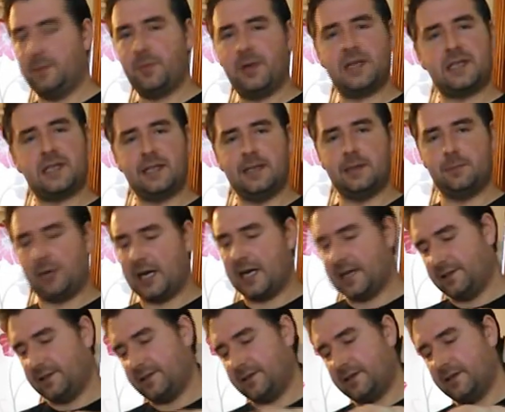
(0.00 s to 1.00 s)
best laid
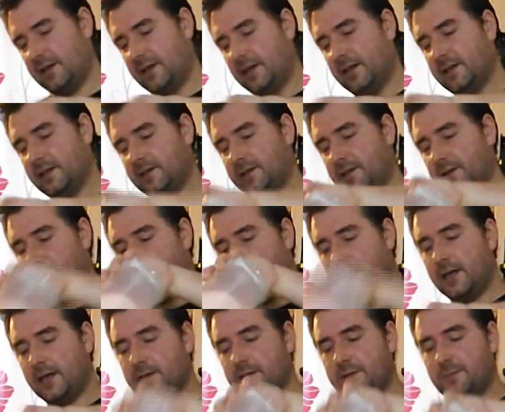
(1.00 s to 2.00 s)
plans. So
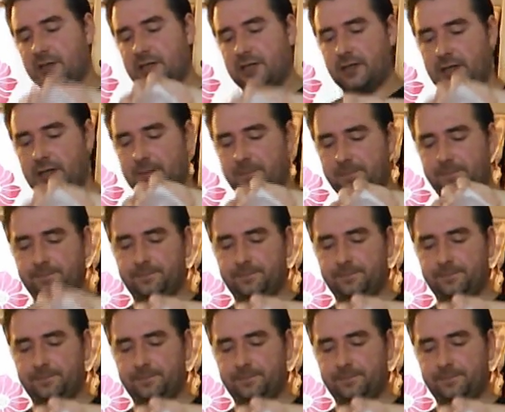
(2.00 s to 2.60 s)
in goes my sugar.